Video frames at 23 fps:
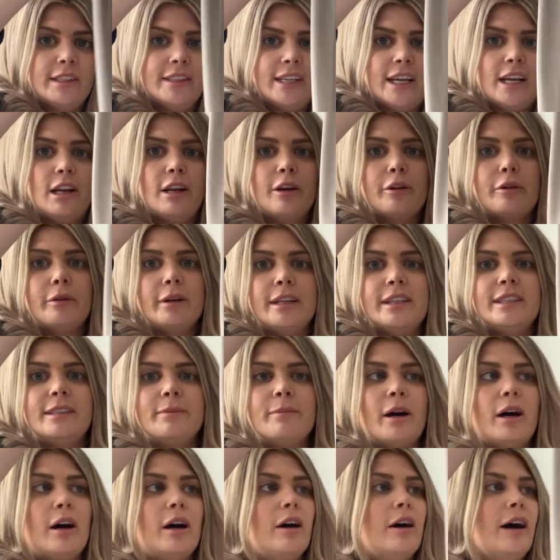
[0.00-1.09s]
They look really
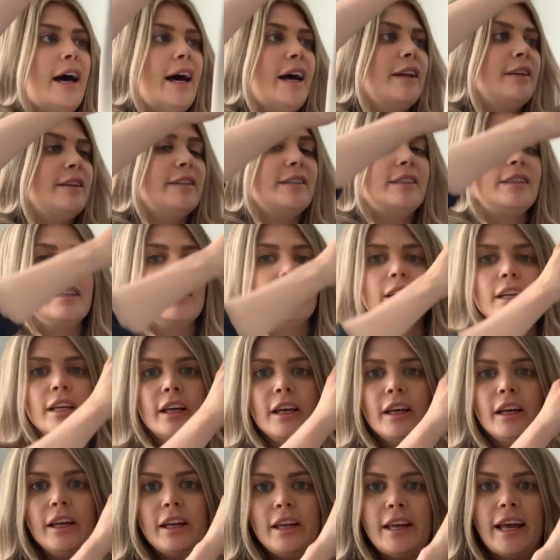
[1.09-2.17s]
smart and
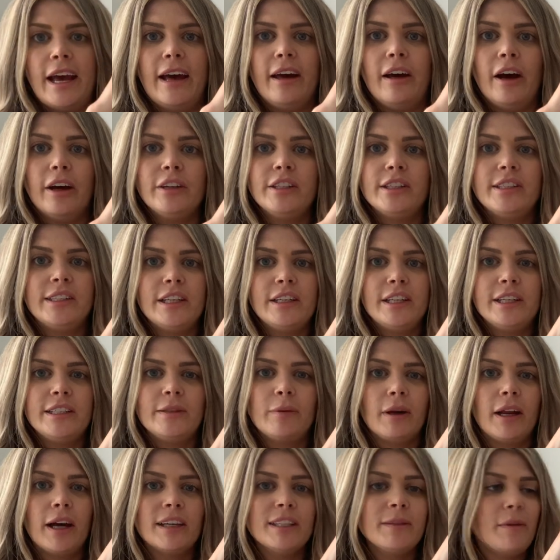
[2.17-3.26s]
yeah, I just think these
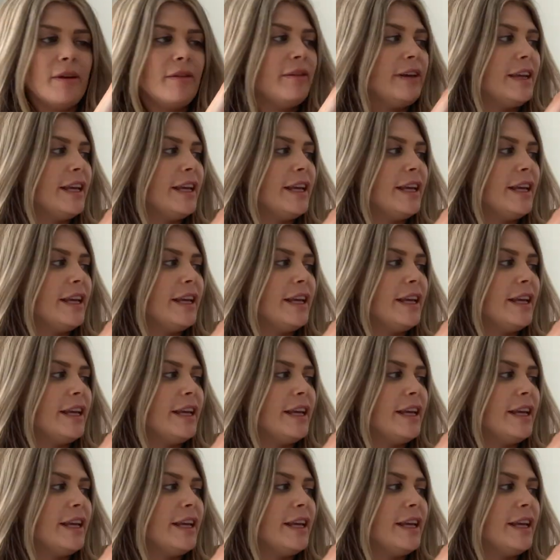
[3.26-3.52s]
will last me for